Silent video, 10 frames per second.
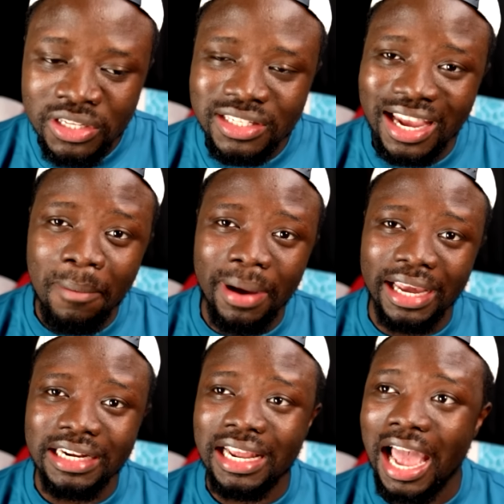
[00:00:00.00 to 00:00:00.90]
Chama
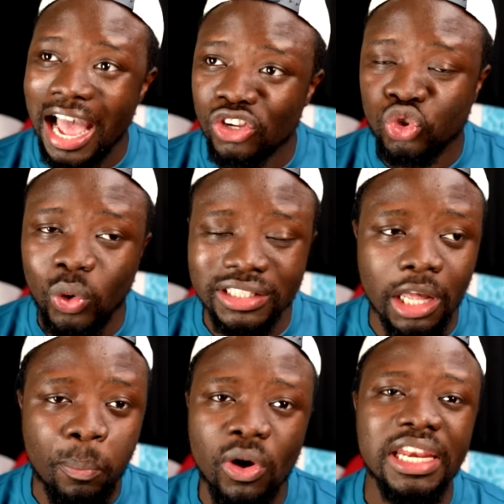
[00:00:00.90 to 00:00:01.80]
and the actual
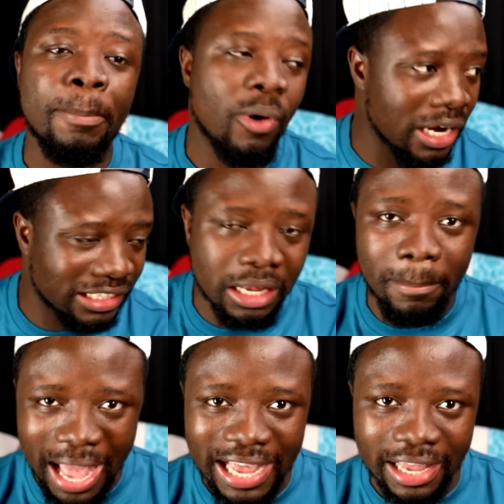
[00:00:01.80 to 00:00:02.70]
Tapoli
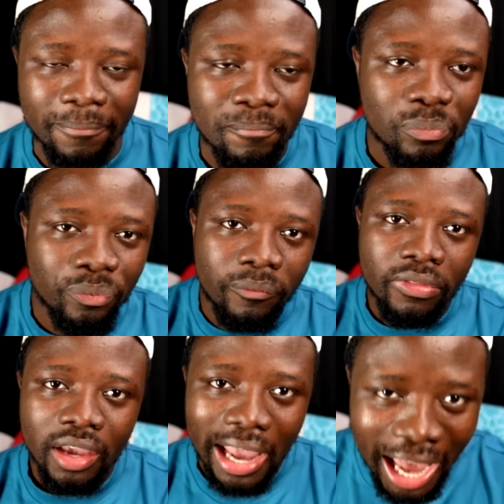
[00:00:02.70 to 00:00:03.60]
politin bag.
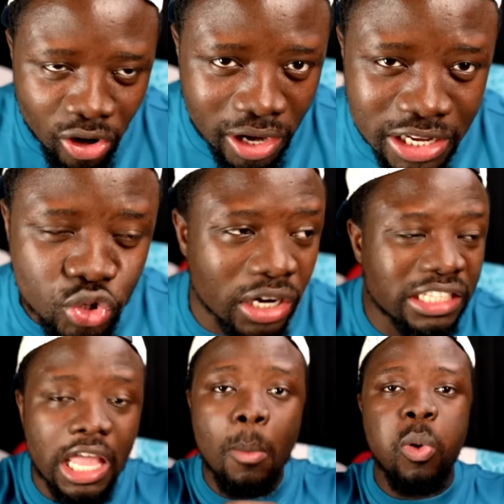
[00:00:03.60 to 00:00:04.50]
And all this only
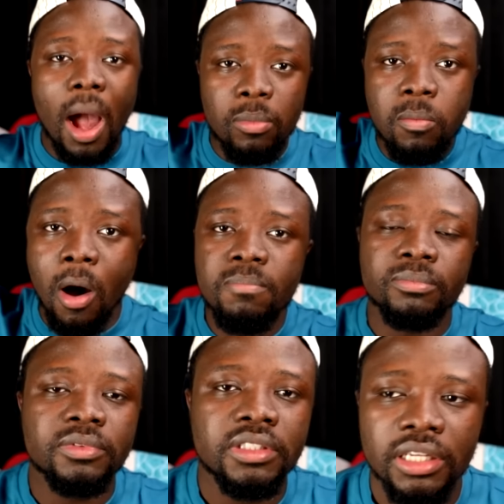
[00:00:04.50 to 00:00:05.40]
tape, boom, boom.
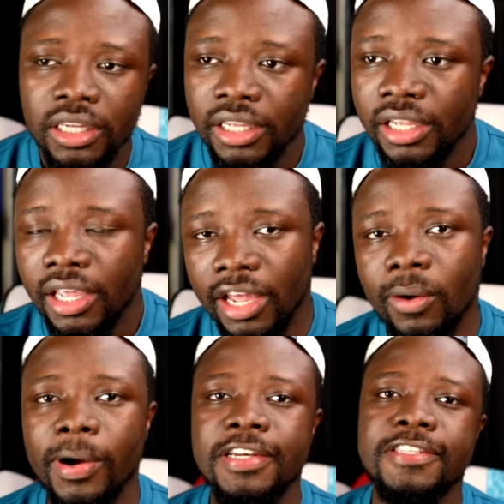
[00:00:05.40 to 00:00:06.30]
And
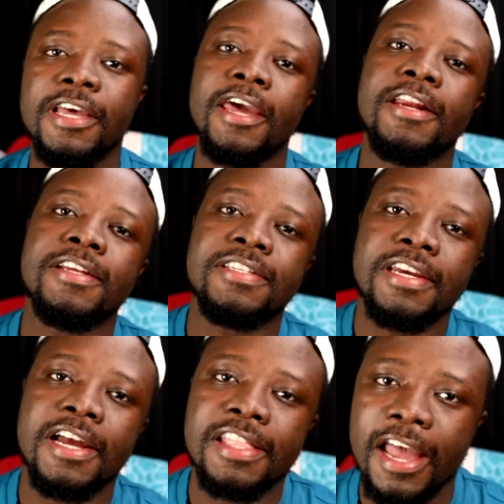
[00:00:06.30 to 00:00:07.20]
we're designing and
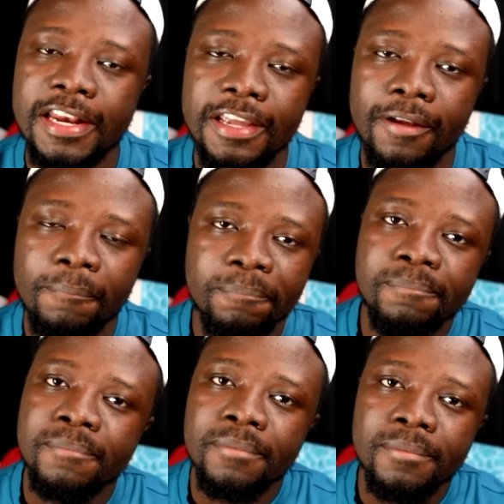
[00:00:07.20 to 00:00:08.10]
say, Tadi.
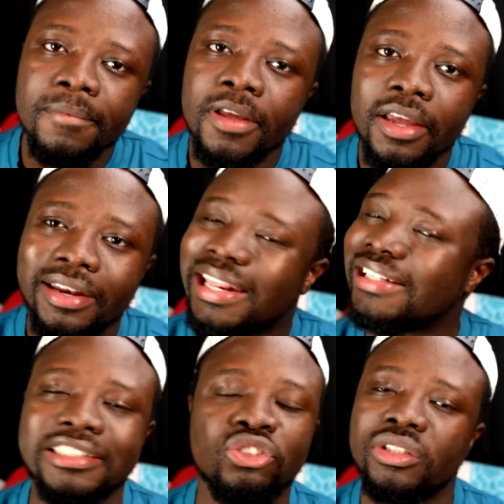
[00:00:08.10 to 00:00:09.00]

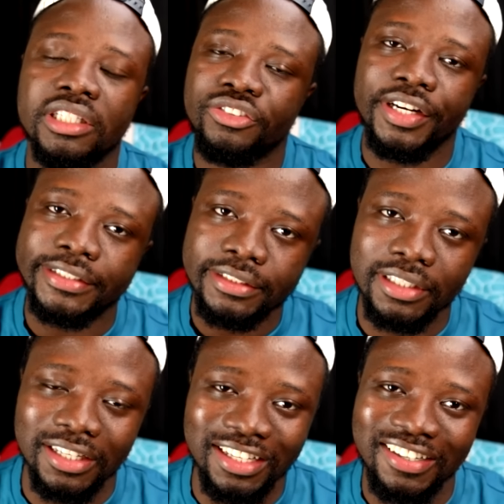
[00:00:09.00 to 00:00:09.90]
That is not a dress.
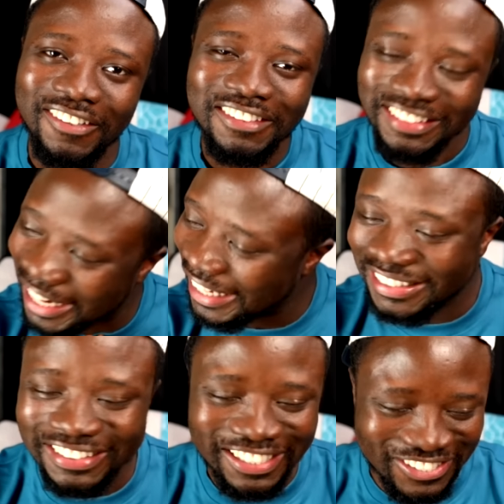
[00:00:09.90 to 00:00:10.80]
That
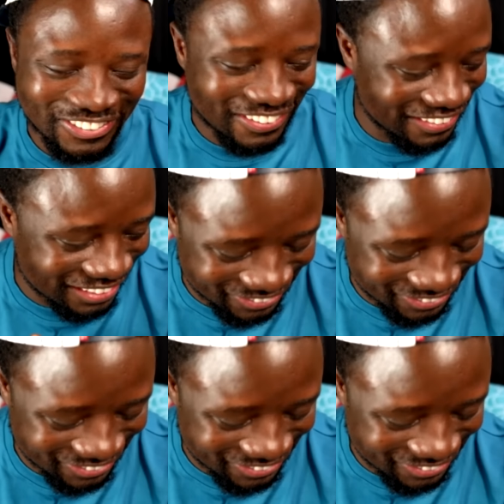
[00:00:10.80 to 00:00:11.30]
is not.